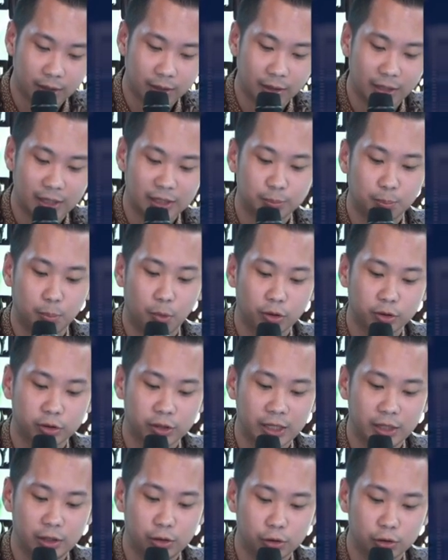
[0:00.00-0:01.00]
is mostly
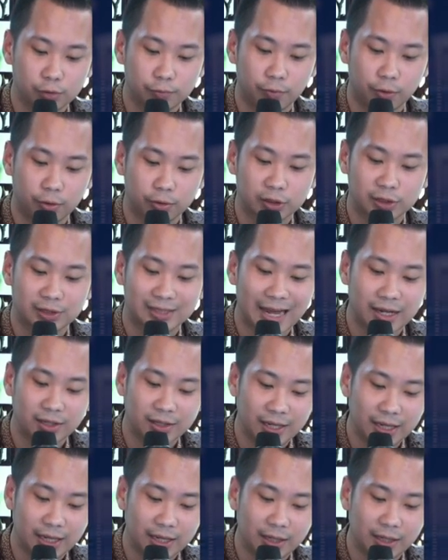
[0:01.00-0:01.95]
used for studying